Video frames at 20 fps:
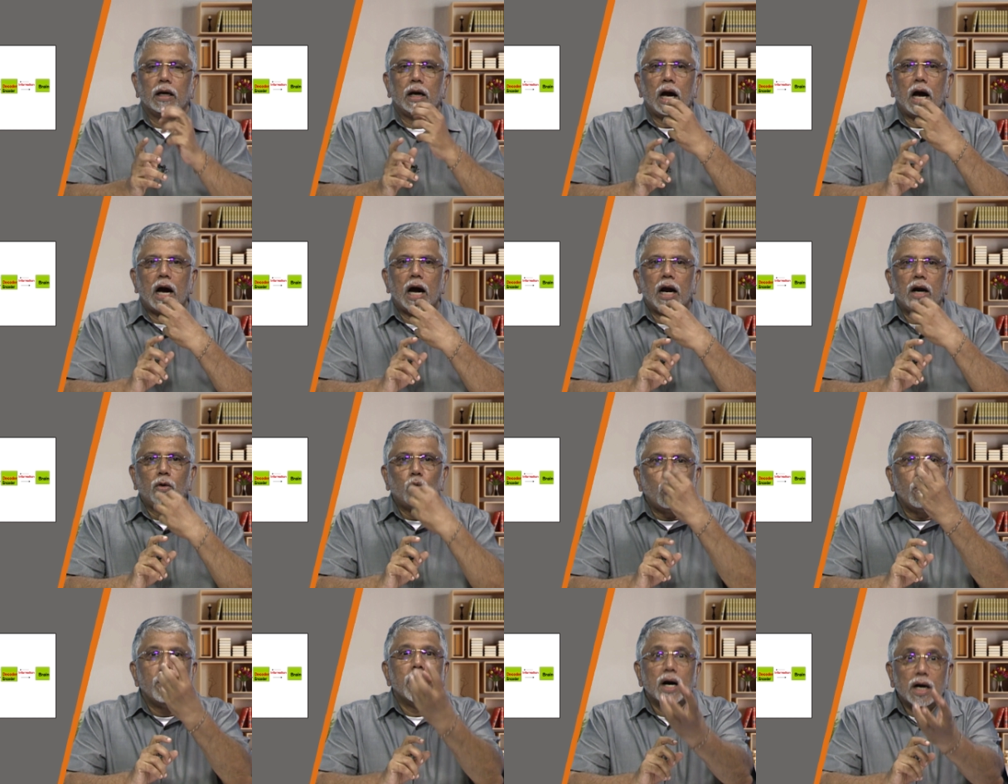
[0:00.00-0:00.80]
our
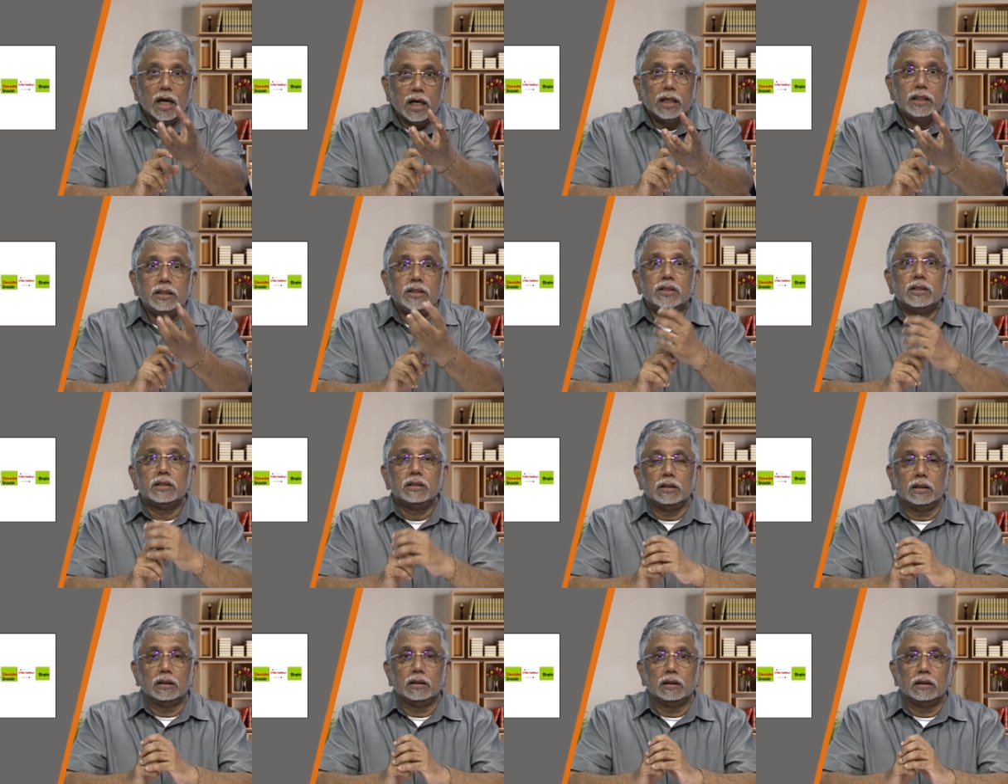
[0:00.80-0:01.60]
words
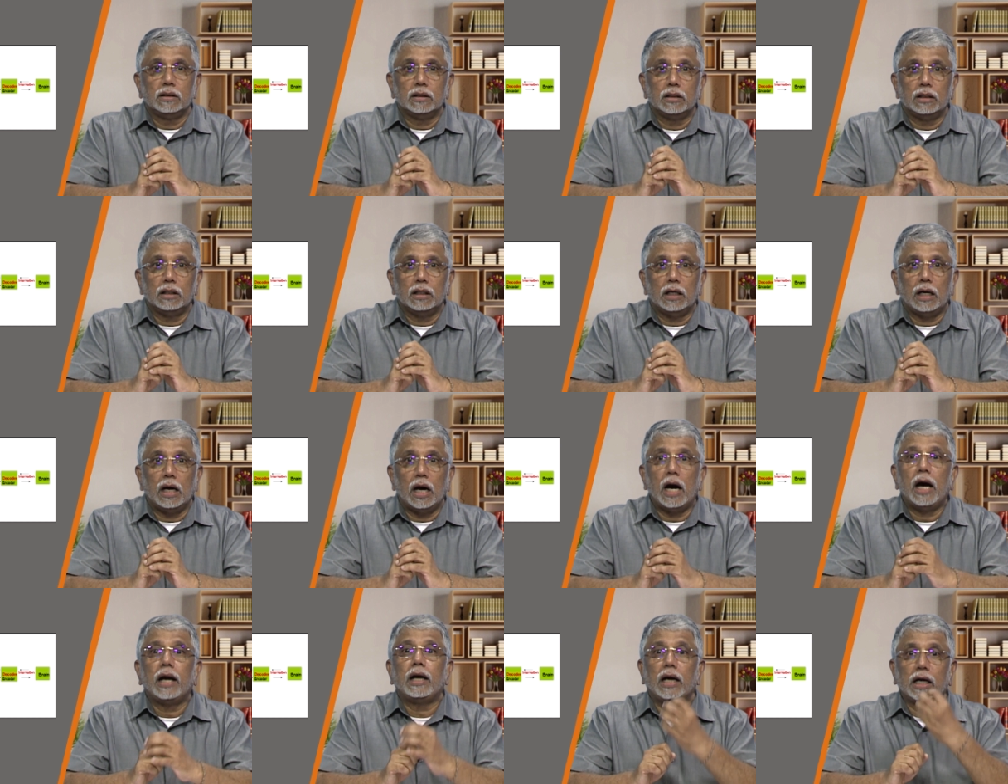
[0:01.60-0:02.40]

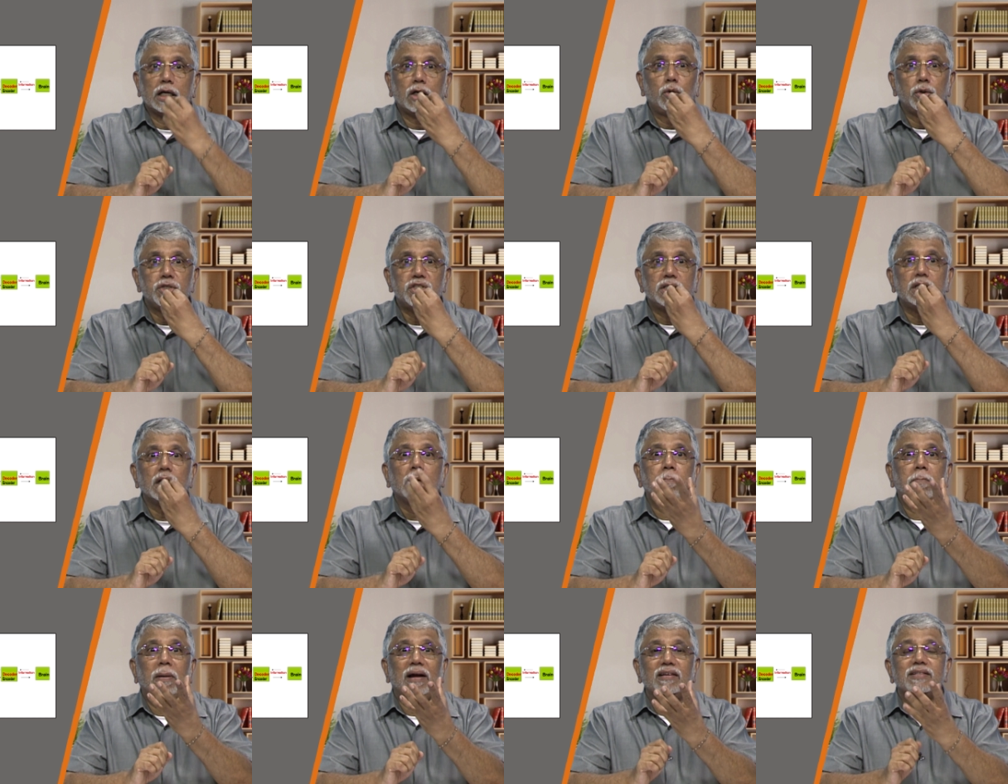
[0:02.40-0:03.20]
are acoustic
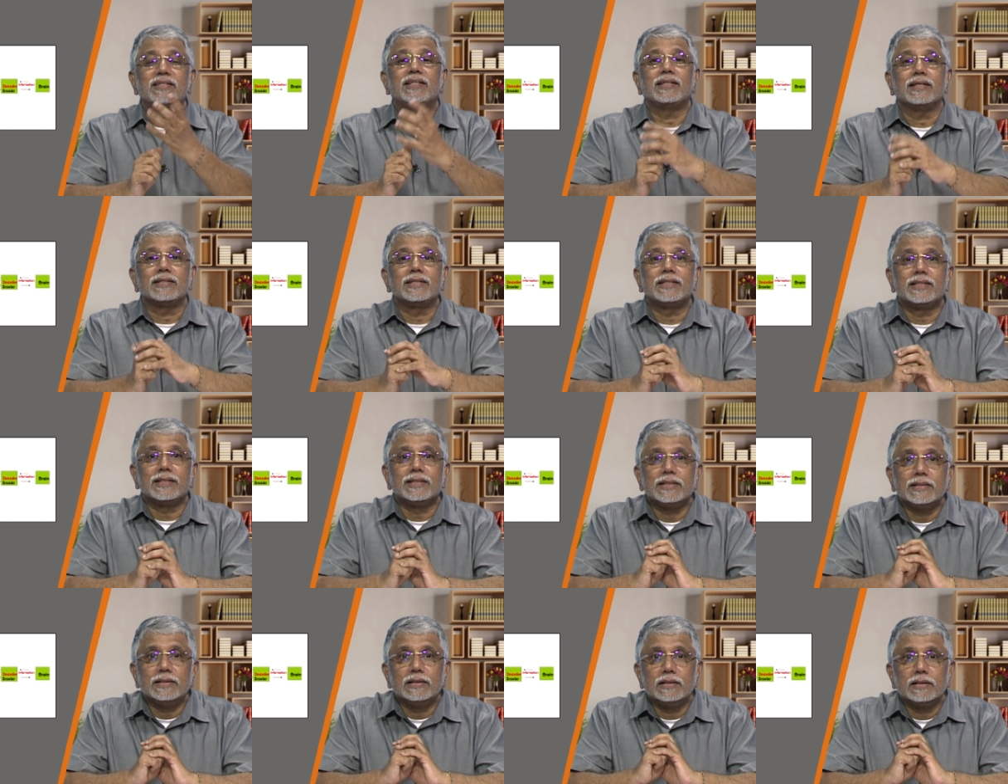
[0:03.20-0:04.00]

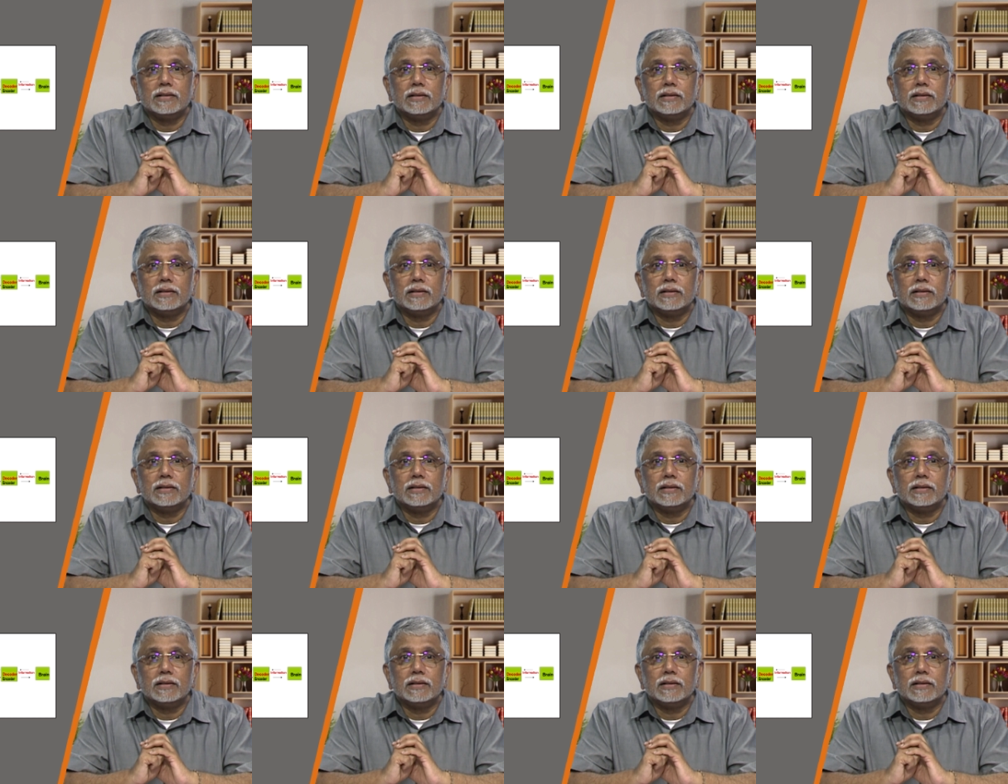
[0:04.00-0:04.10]
pulses,